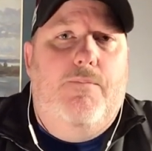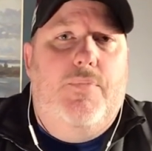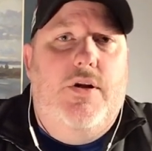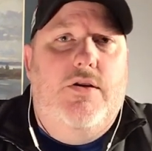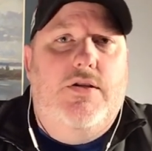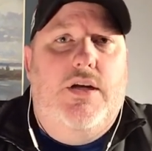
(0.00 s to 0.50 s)

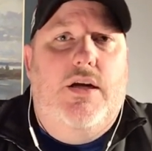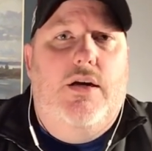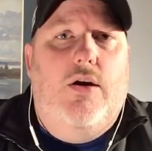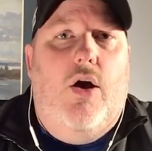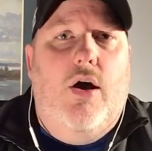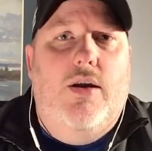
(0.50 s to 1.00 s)
There's
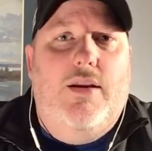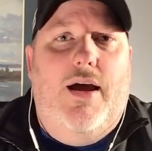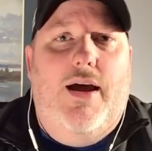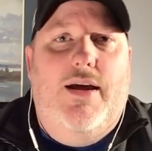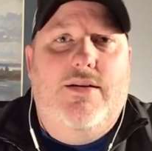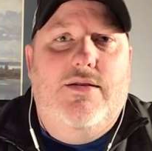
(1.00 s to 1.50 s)
an
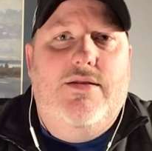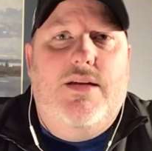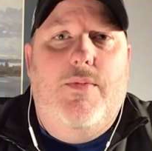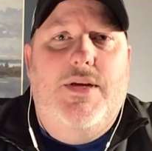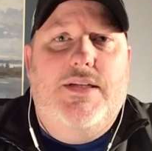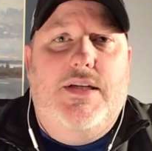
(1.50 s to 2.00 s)
online
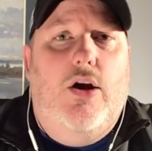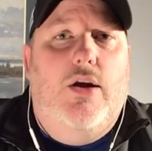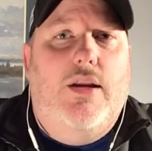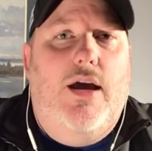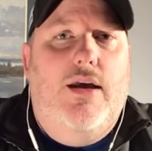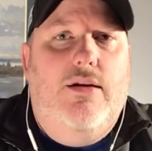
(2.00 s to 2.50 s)
CBC
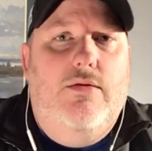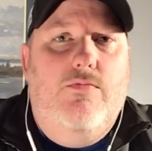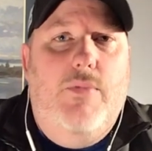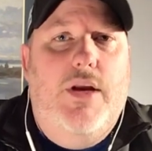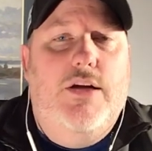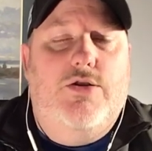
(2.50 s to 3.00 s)
online
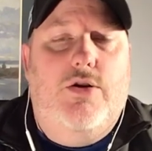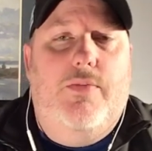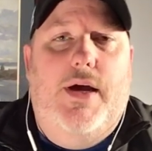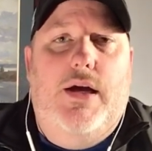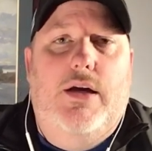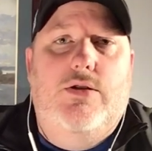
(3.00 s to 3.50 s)
ministry
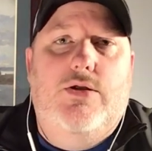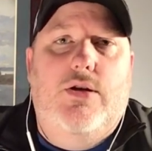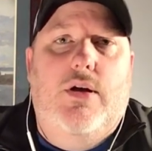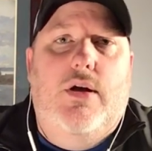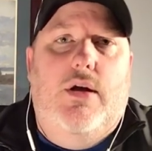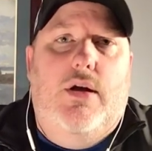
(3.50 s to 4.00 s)
page,
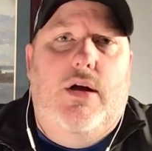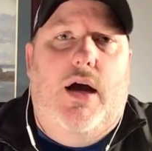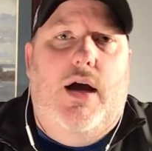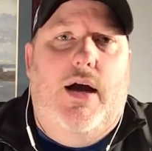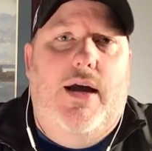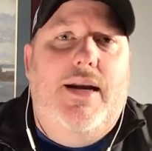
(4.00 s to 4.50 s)

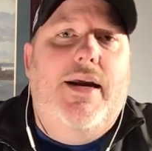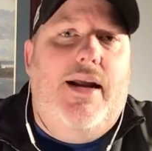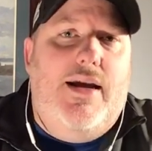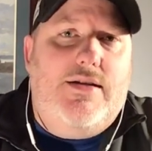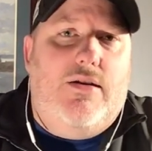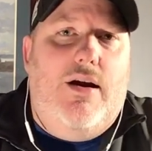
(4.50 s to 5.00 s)
and it
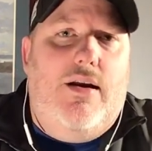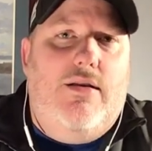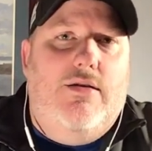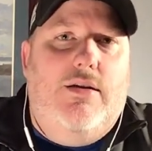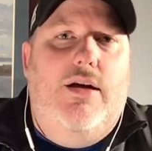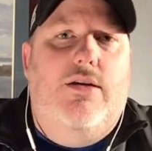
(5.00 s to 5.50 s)
has a lot of
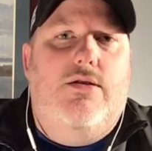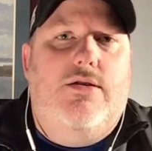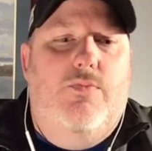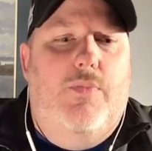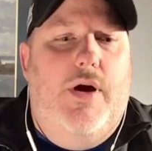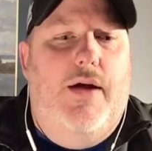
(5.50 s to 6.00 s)
the links,
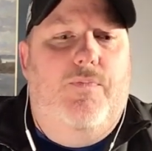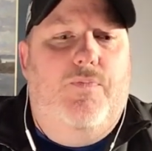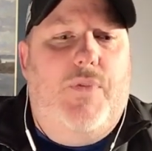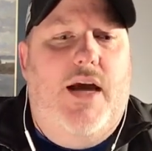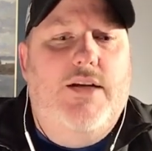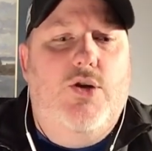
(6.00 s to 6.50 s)
but
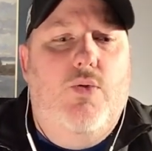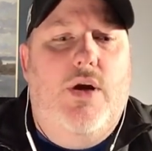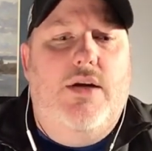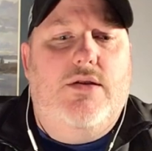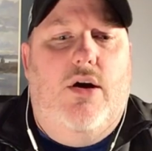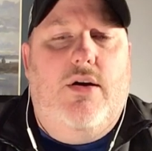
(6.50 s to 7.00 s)
I do
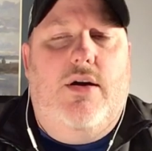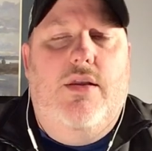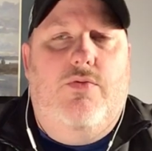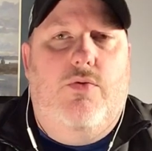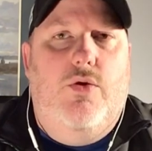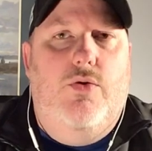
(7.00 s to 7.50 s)
want to talk it
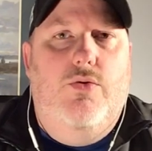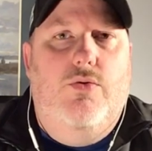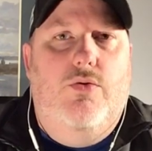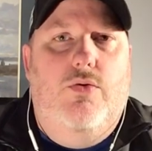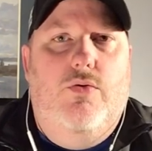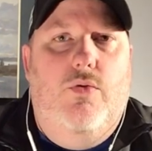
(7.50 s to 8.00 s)

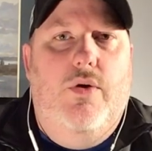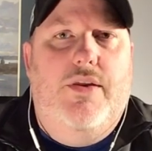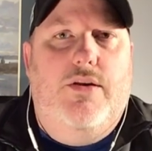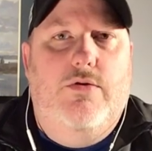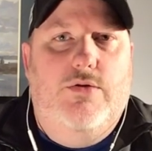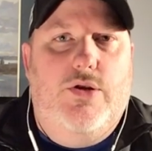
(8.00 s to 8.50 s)
through
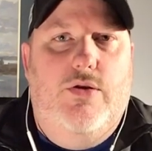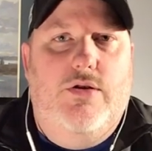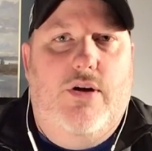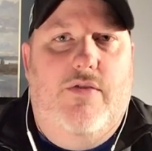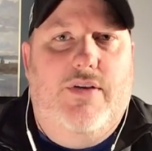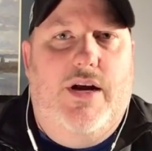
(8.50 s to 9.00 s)
with you so that
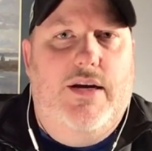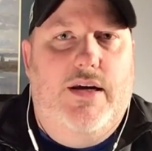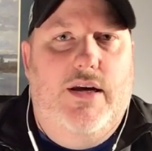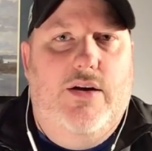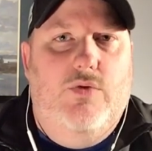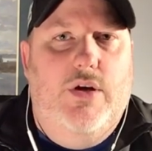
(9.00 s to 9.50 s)
you have an
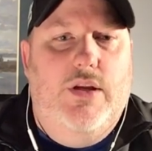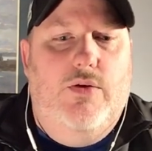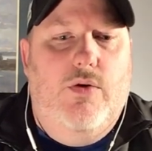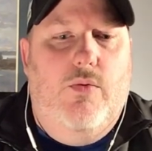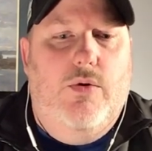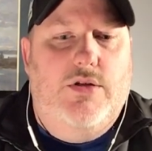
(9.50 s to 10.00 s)
idea really
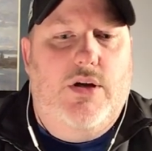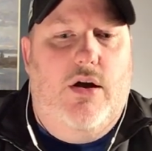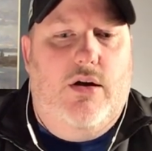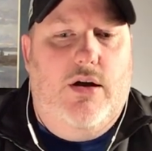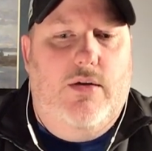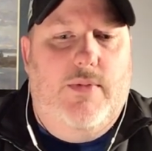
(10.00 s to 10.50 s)
what we're
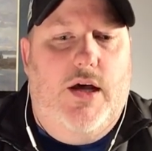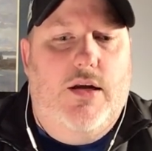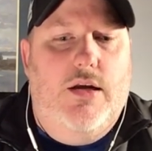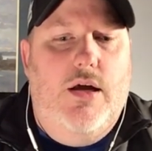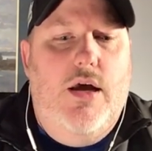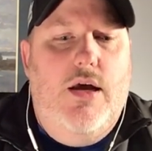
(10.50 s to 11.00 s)
talking about.